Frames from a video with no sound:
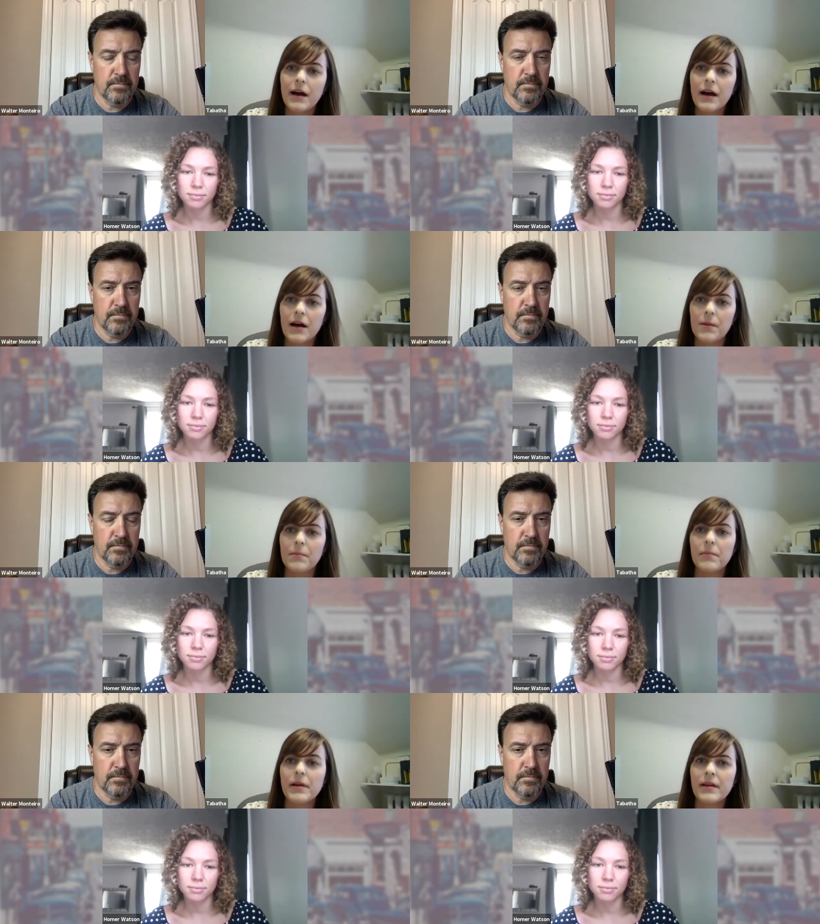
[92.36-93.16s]

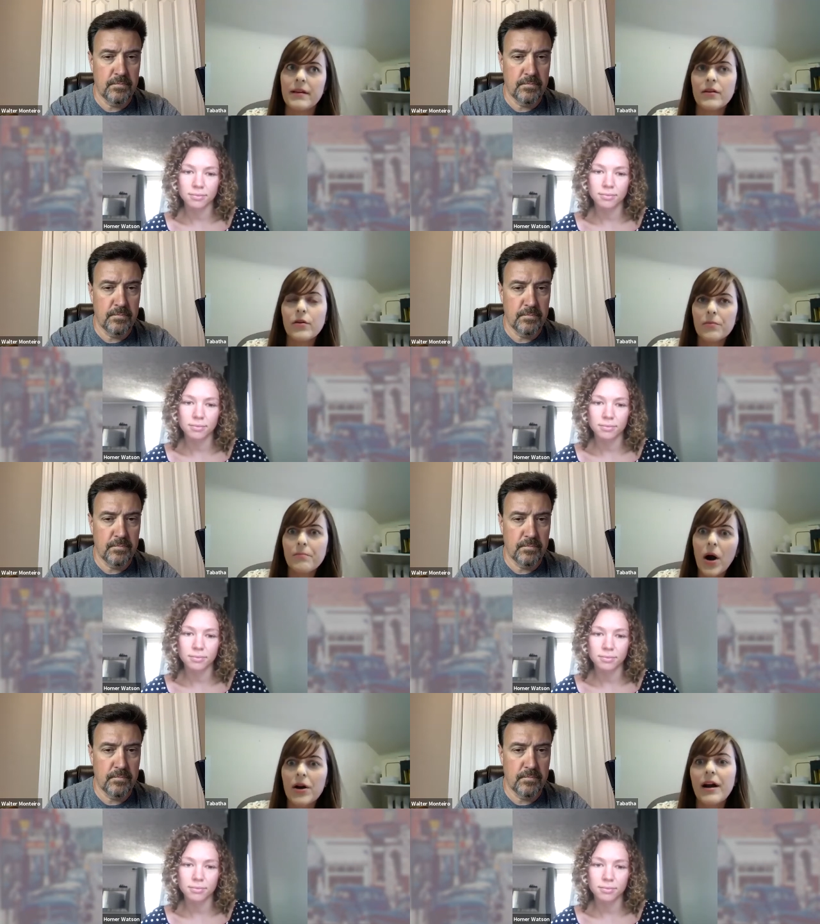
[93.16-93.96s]
Speaker 1: um,
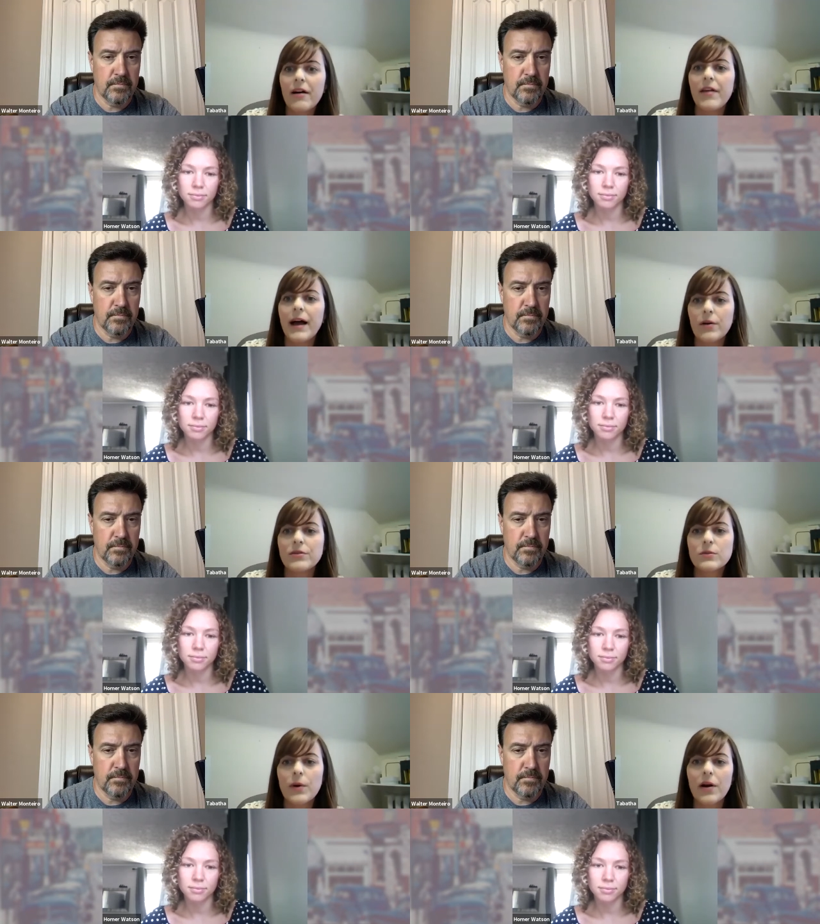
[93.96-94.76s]
part of the
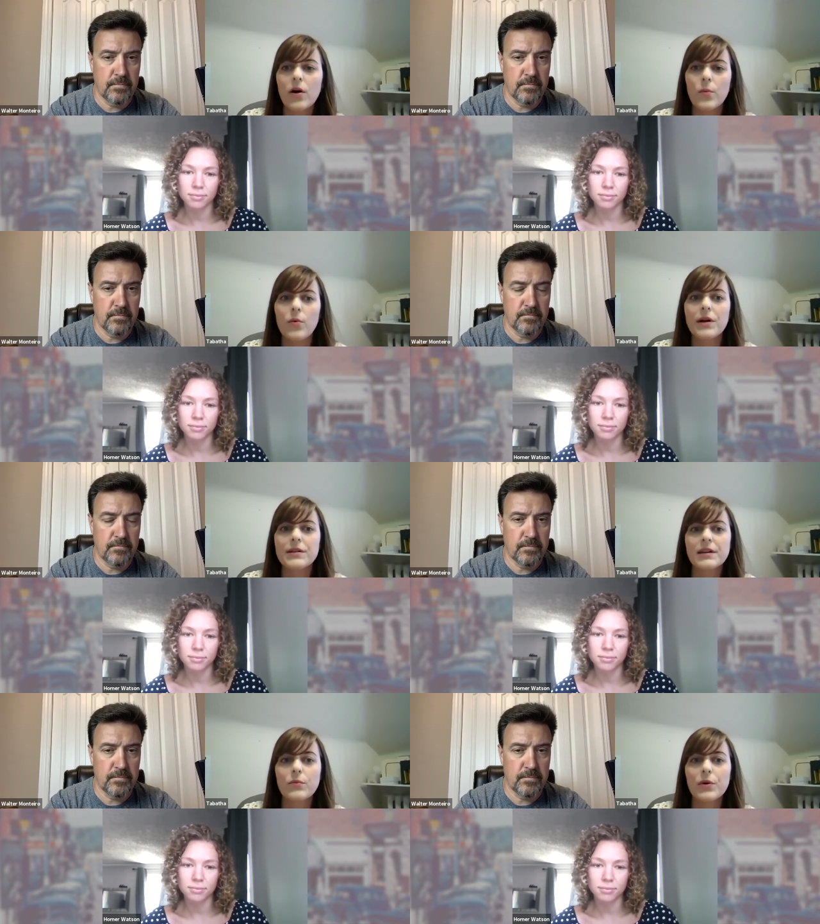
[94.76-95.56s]
house where Homer
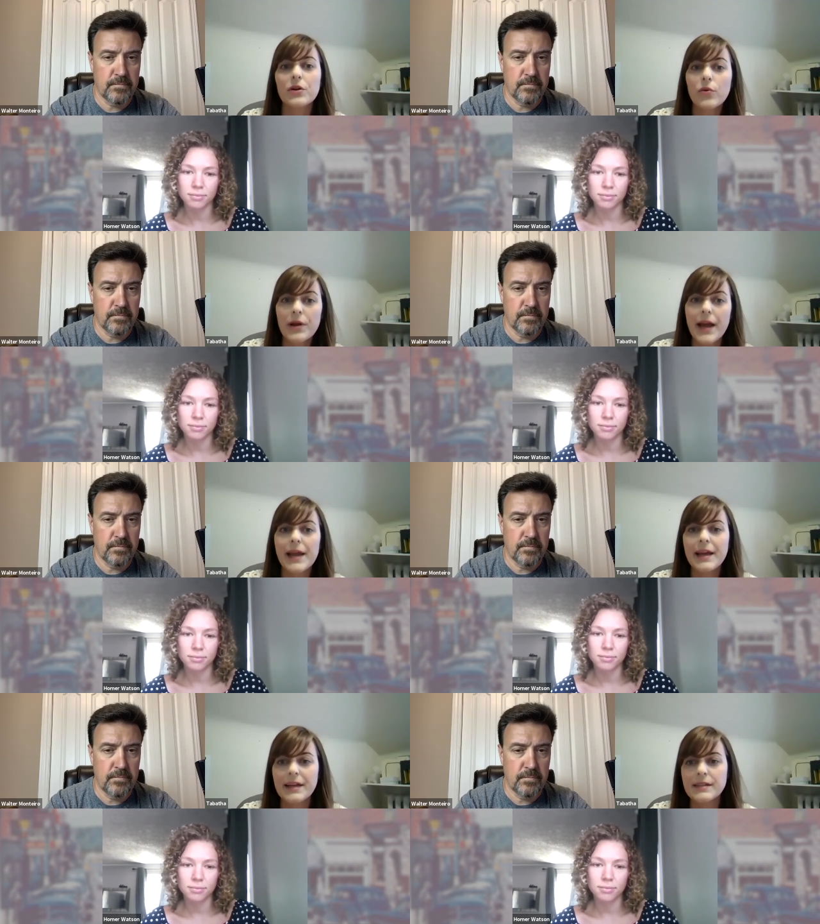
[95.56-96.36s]
Watson would create
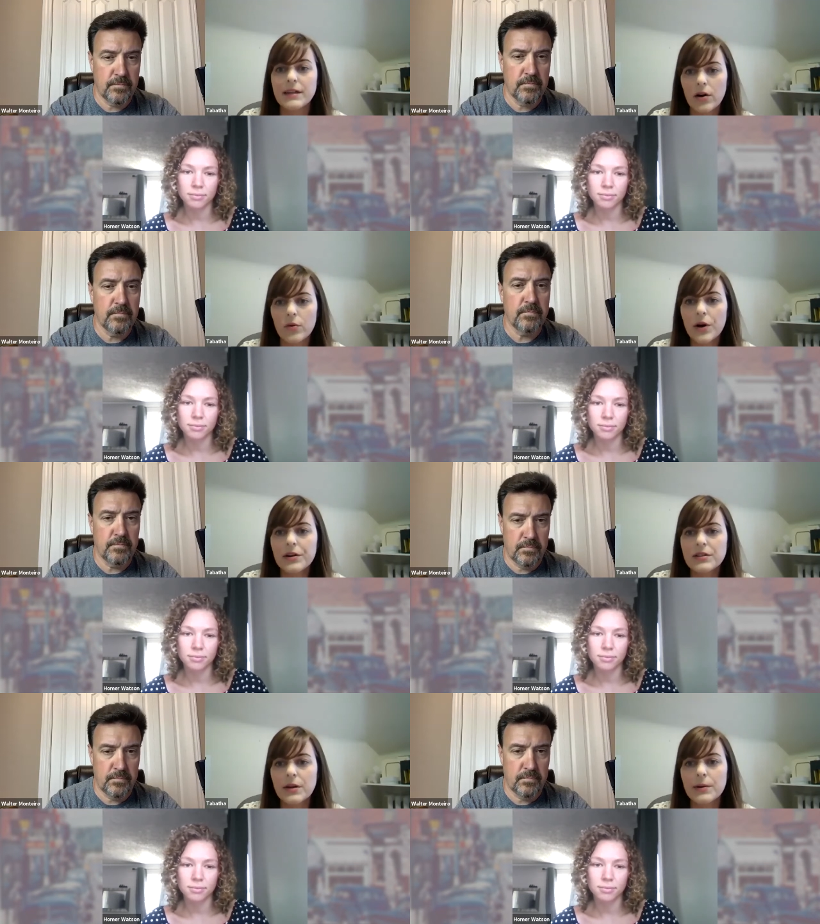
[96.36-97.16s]
his artwork.
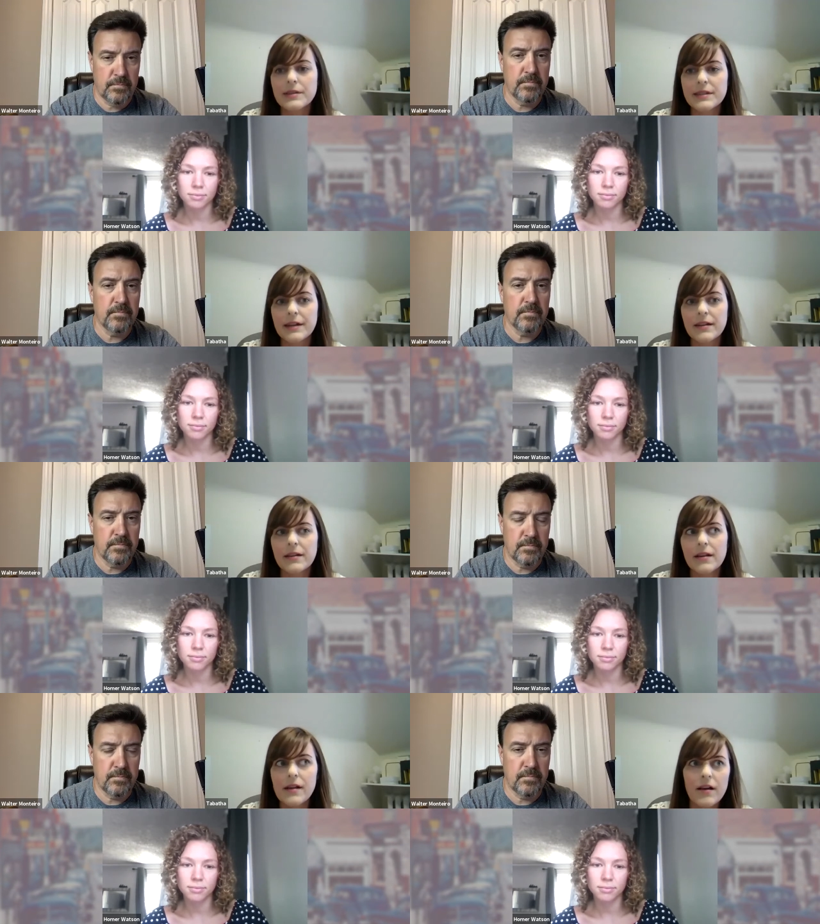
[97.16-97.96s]
So it's
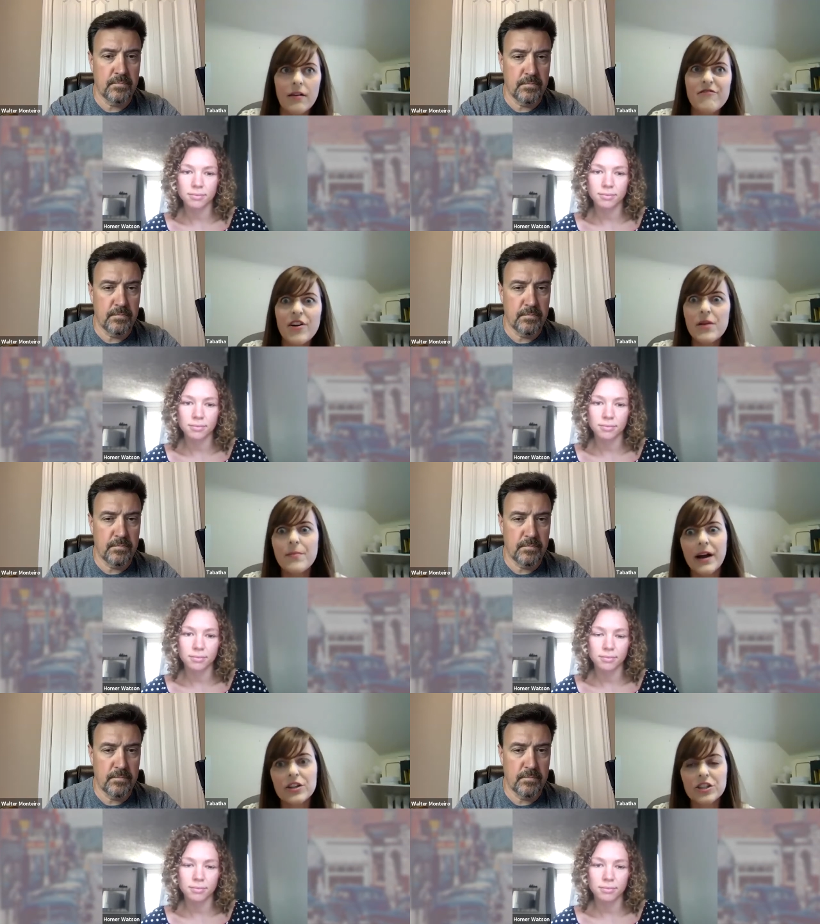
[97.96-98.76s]
still very
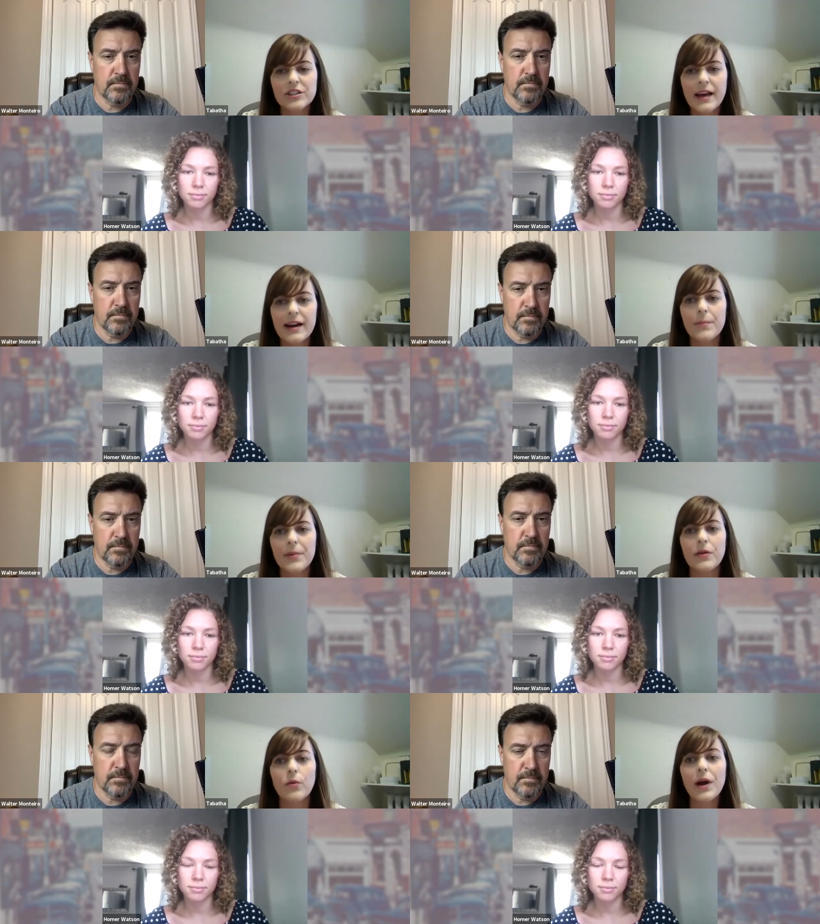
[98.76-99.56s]
much set up
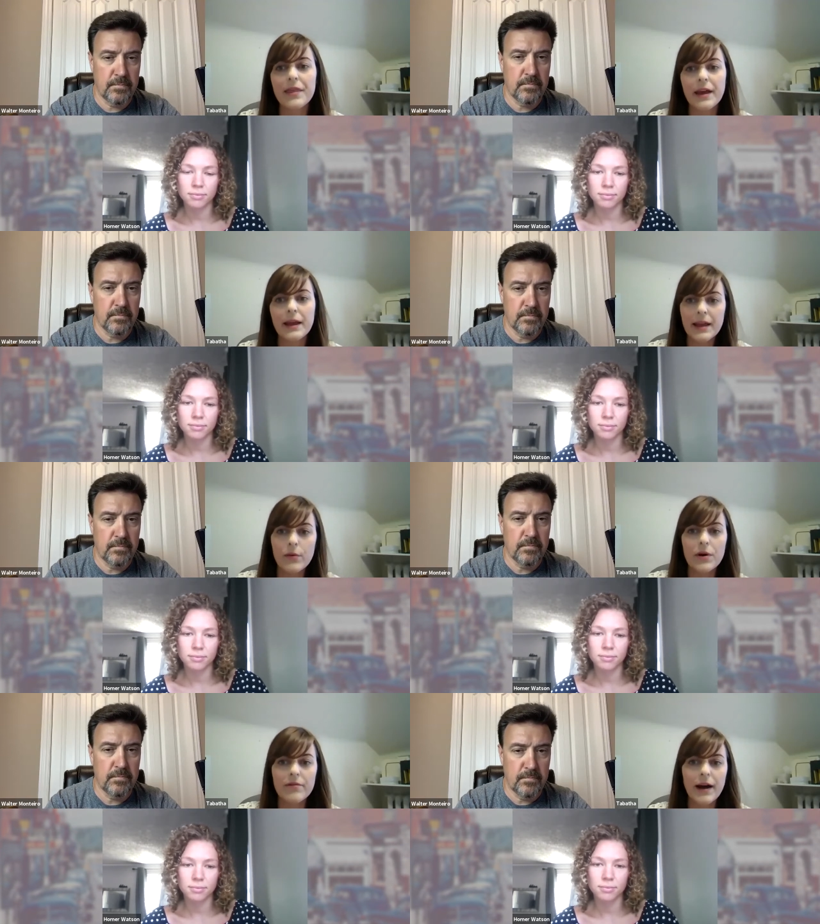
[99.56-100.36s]
in the way that he
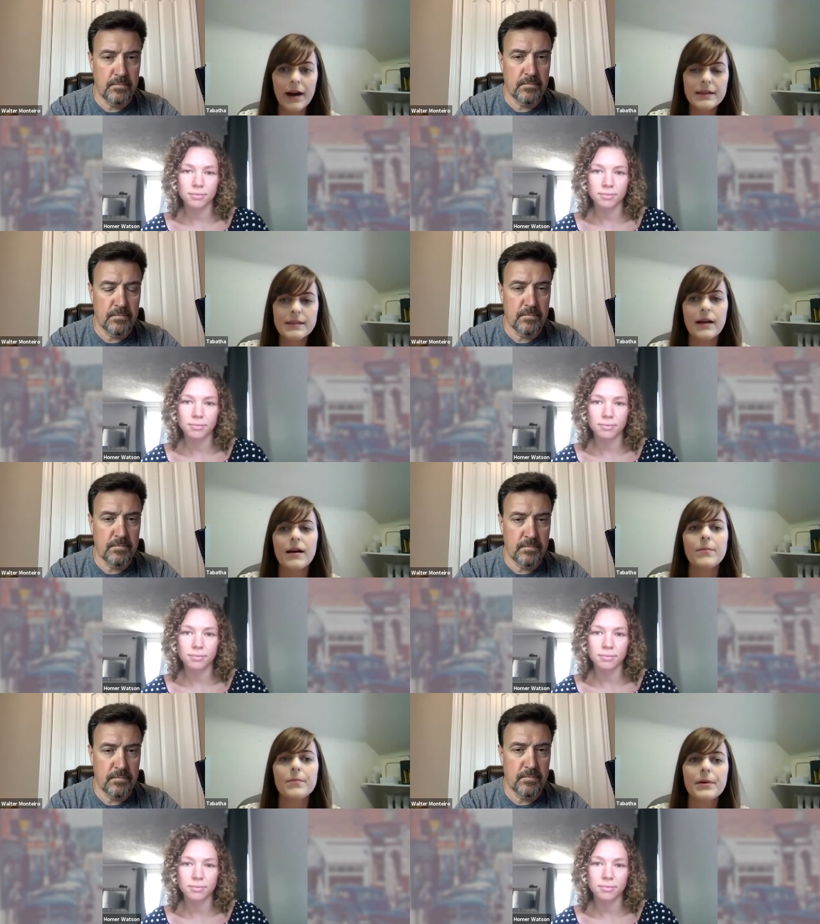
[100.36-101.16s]
would have had it set
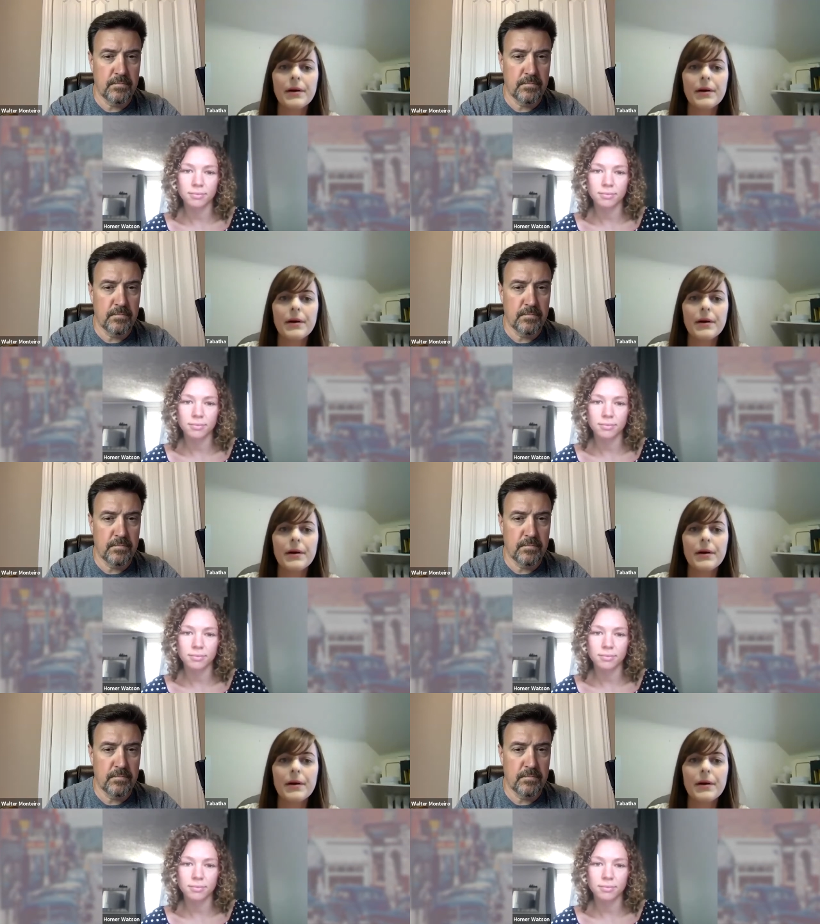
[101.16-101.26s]
up,